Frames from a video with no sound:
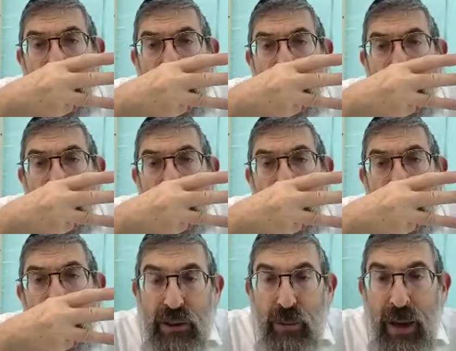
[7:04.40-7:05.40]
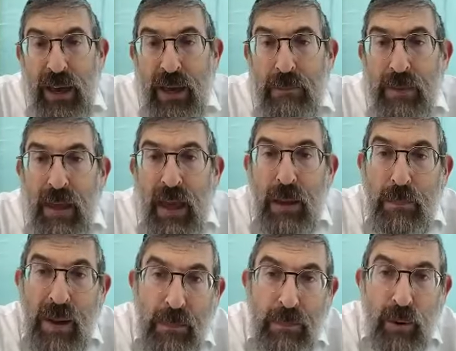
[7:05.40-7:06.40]
three levels to
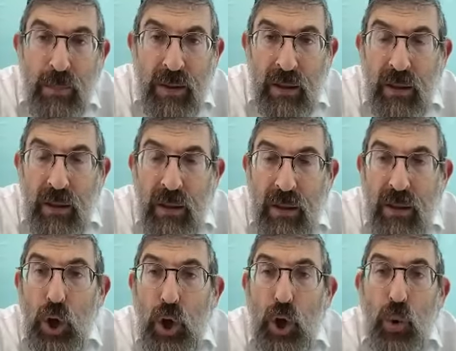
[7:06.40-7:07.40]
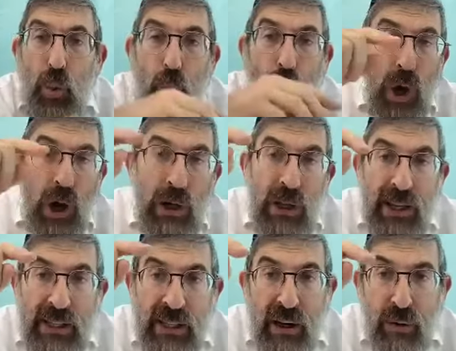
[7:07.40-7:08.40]
a pepper mill. One
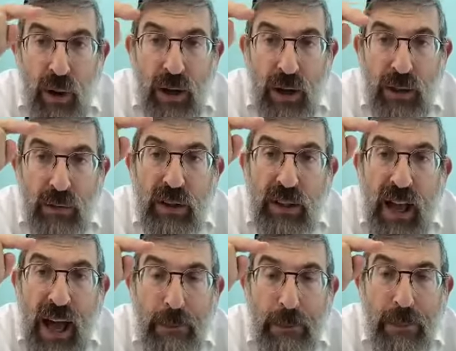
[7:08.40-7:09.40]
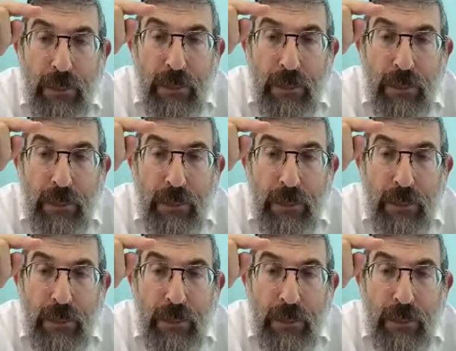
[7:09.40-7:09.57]
is the grinder at the top.